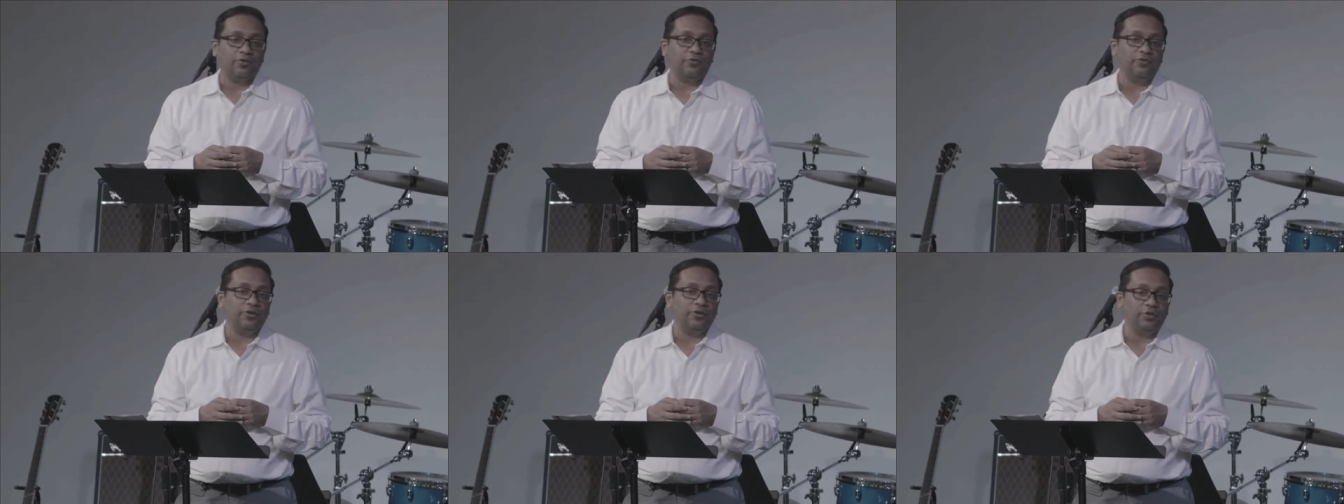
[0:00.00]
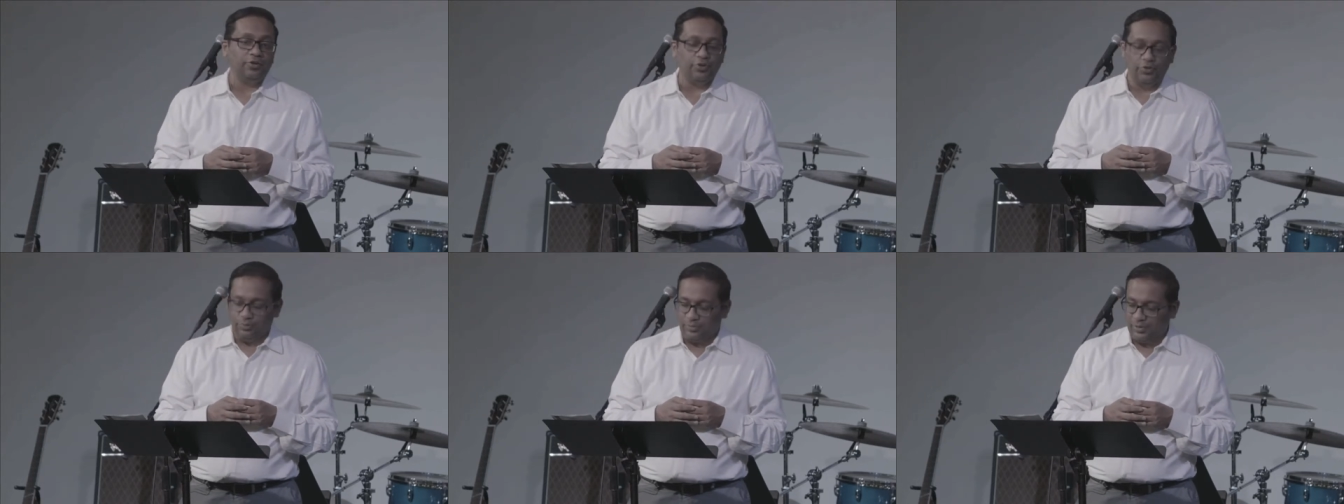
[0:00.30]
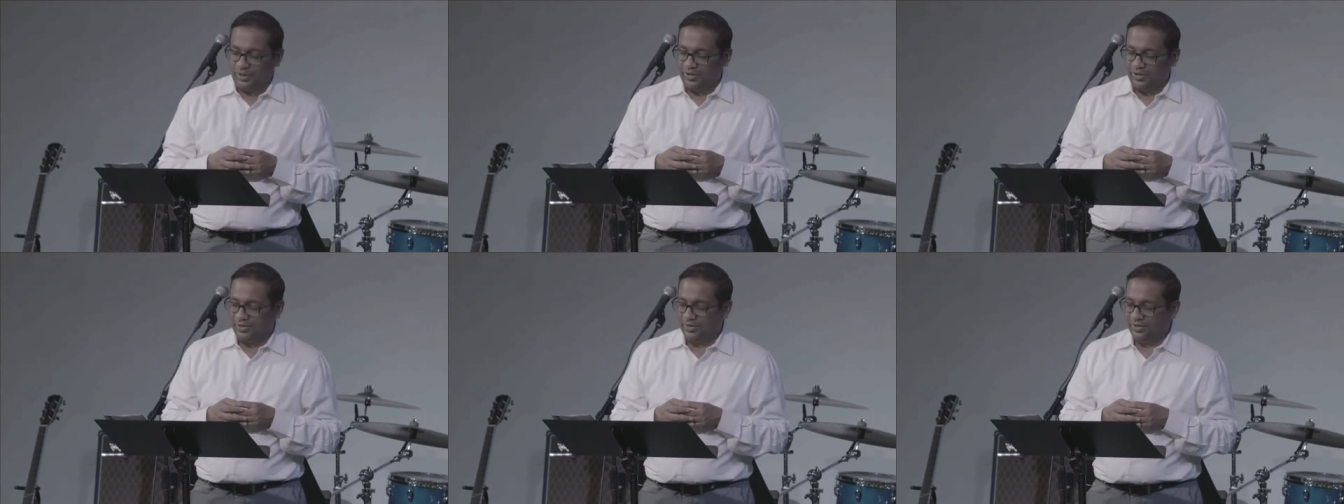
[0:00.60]
If you knew
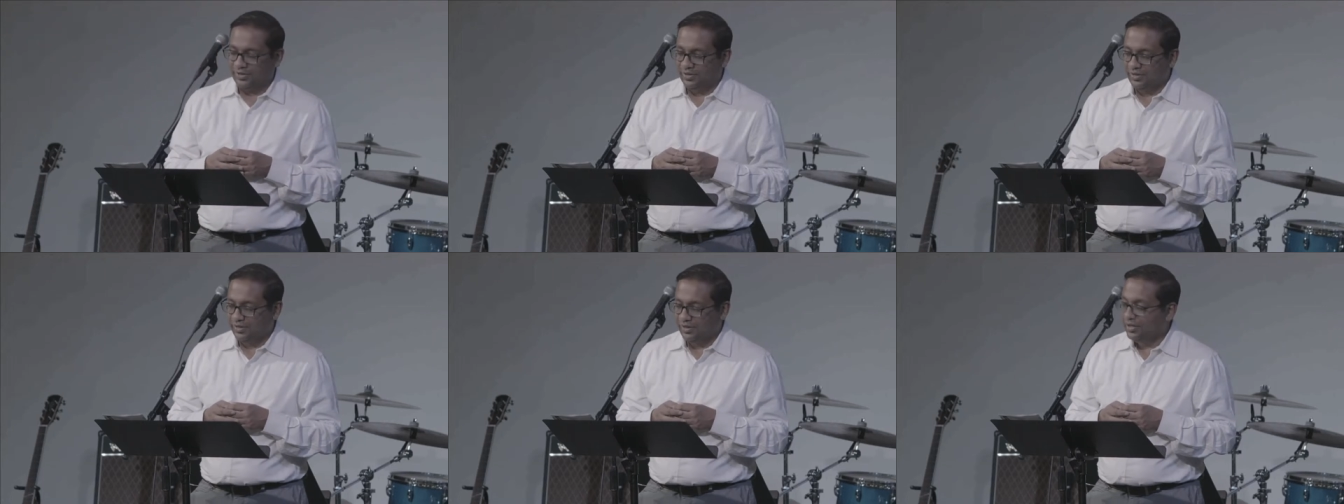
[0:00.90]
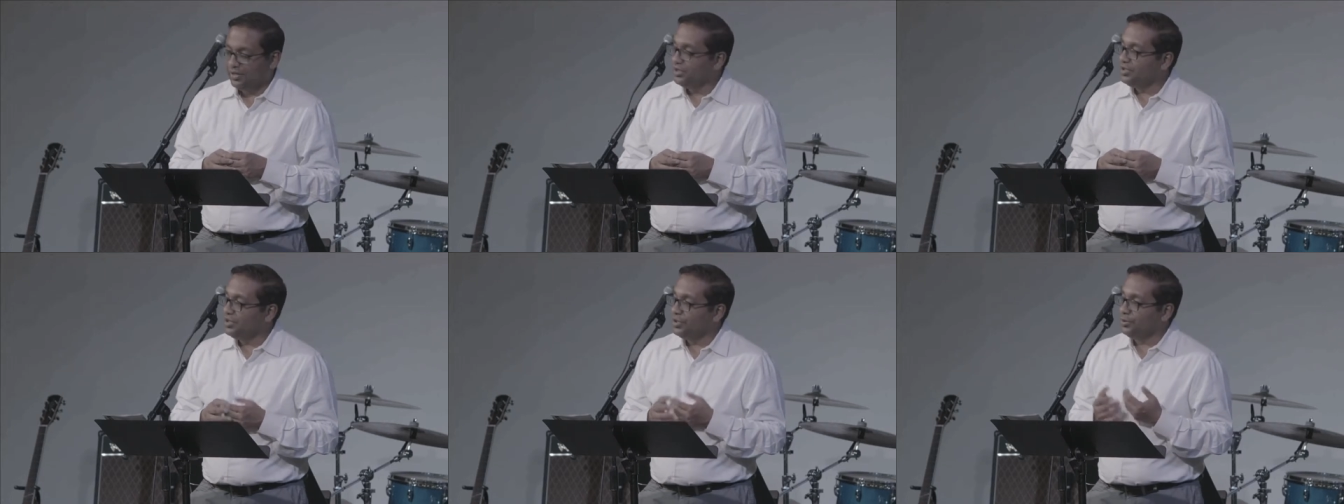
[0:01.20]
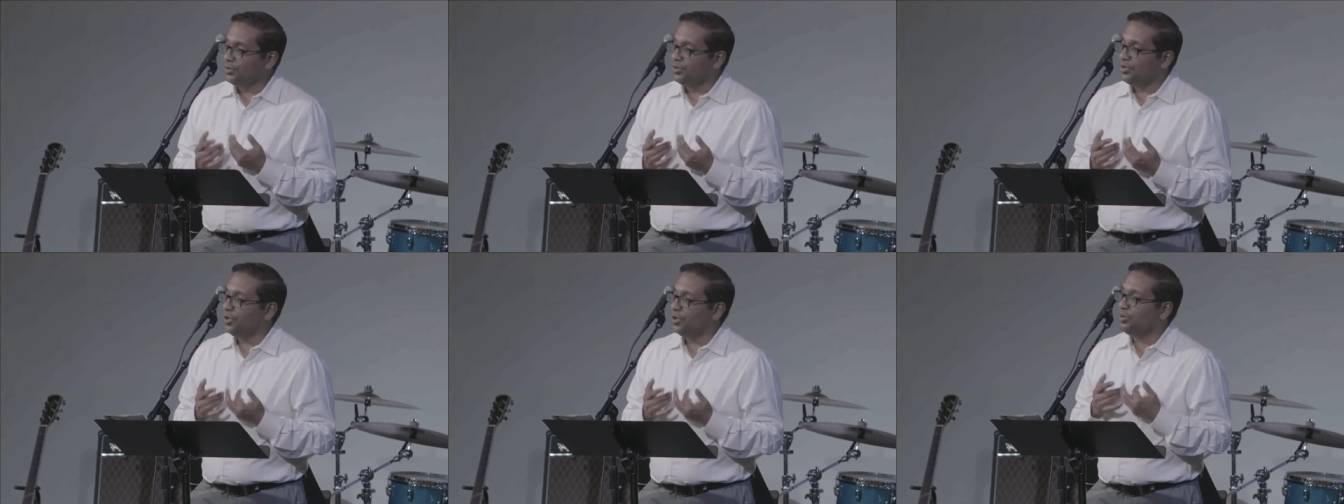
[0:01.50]
me, you
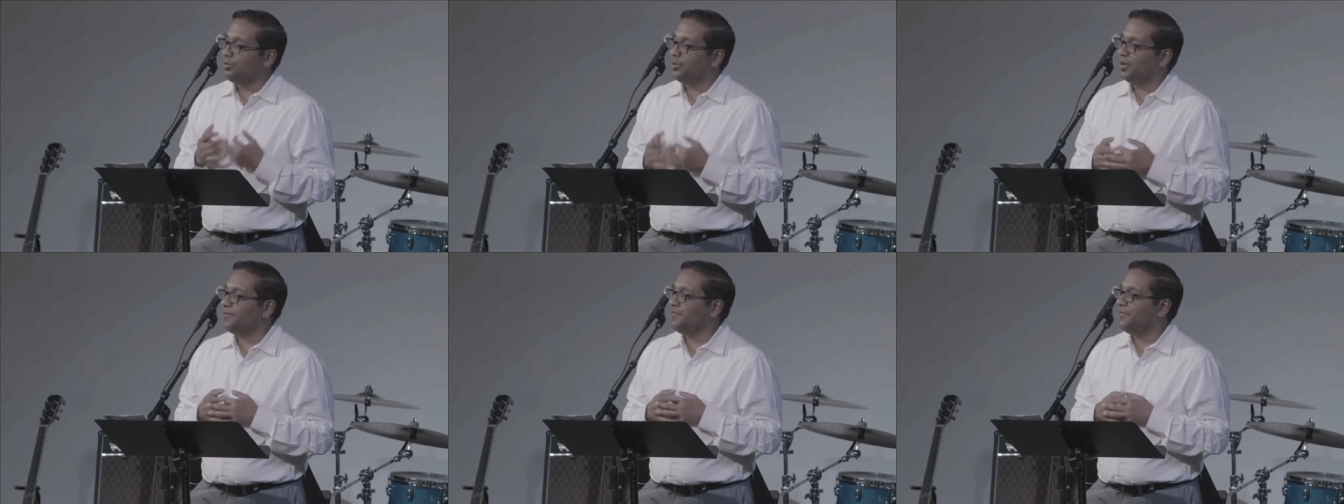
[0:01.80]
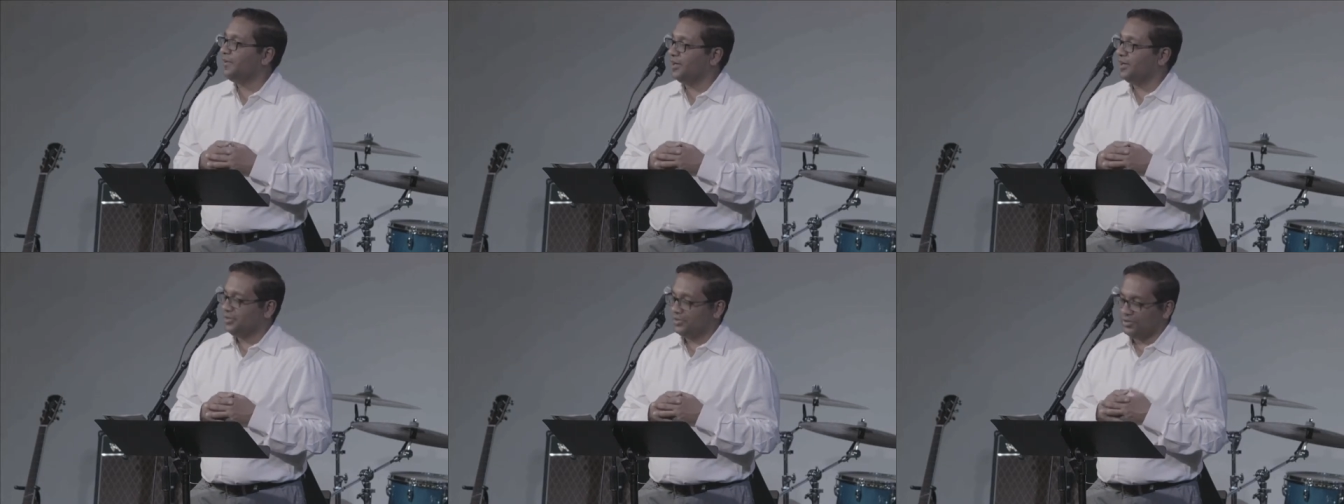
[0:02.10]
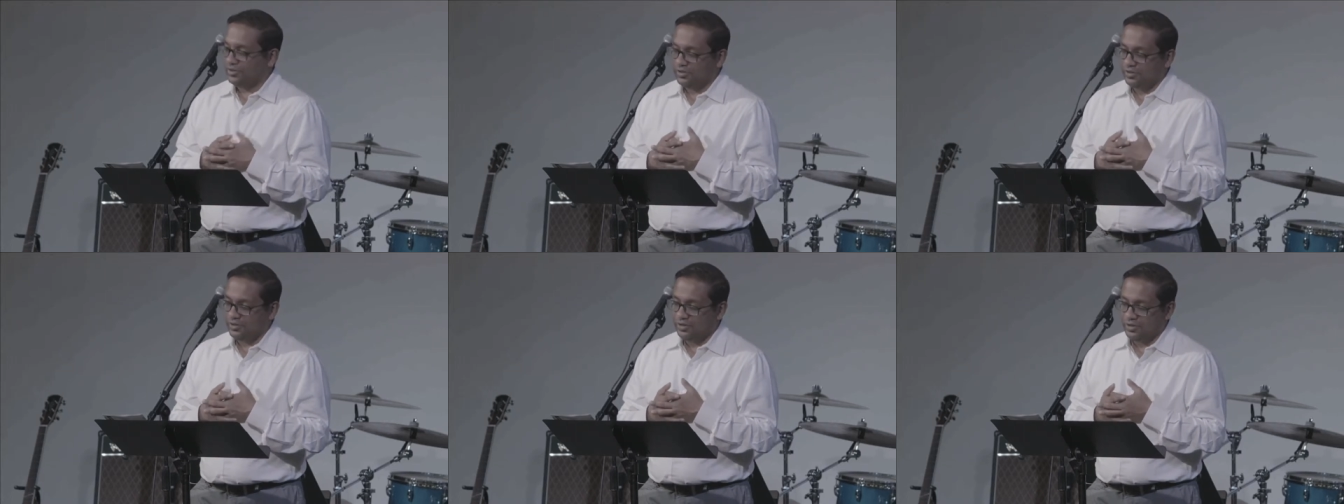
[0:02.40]
would know my
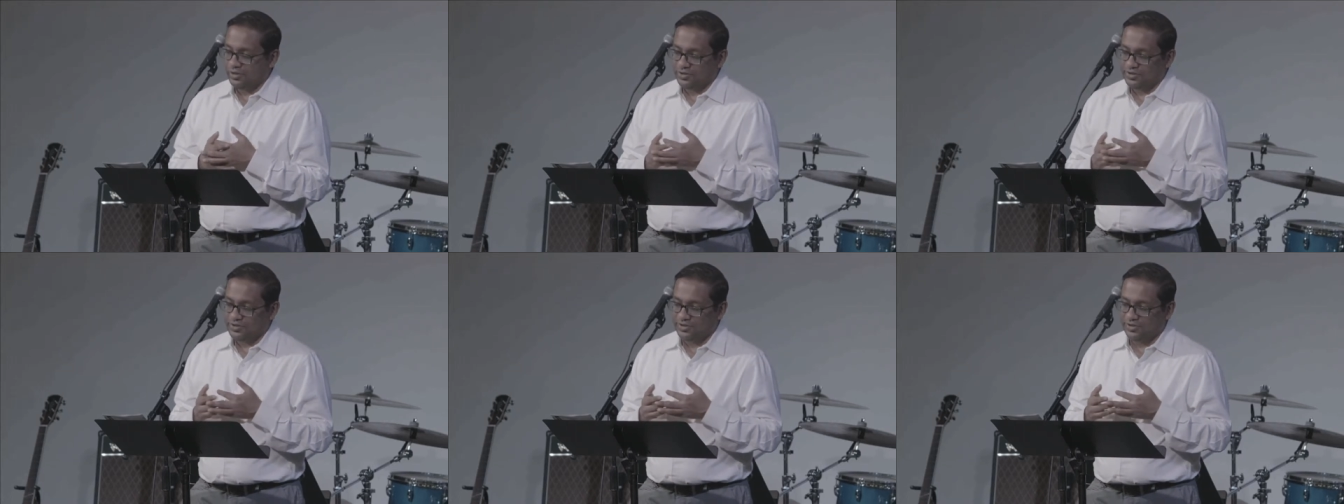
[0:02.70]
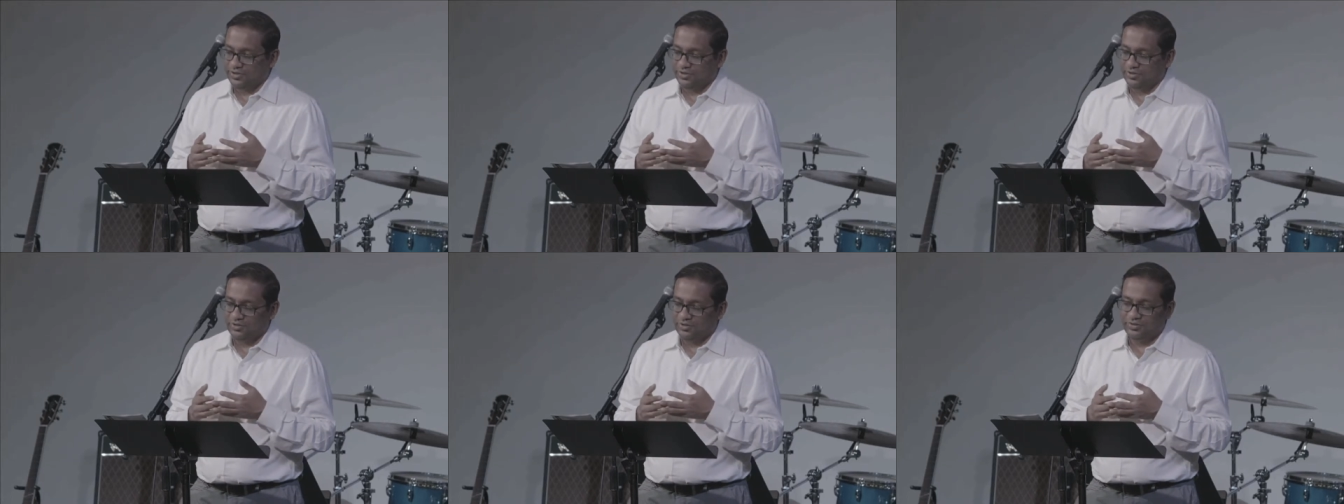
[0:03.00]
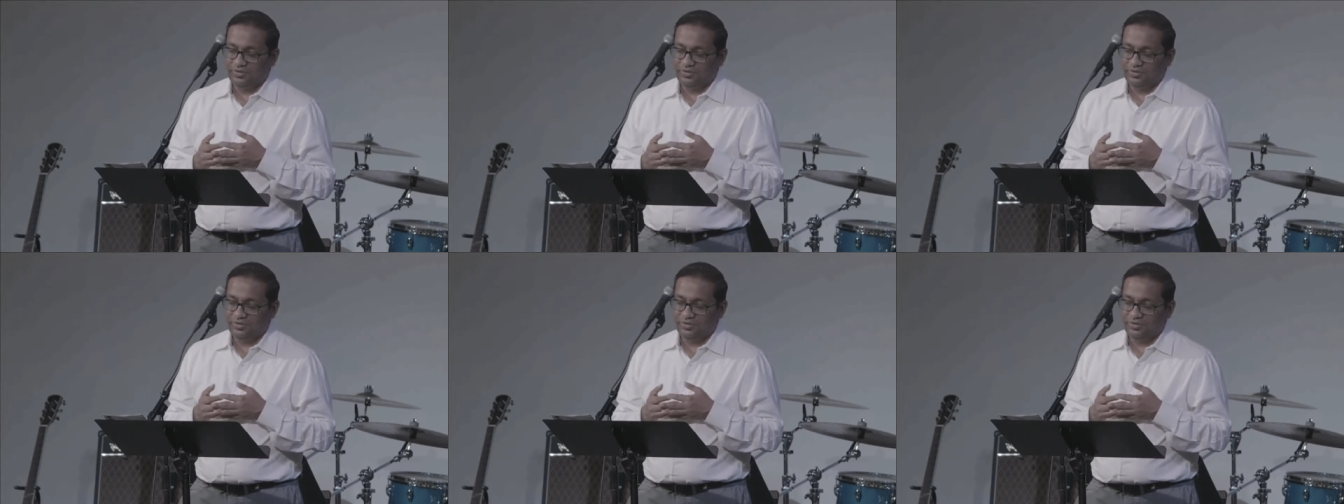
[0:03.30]
Father also.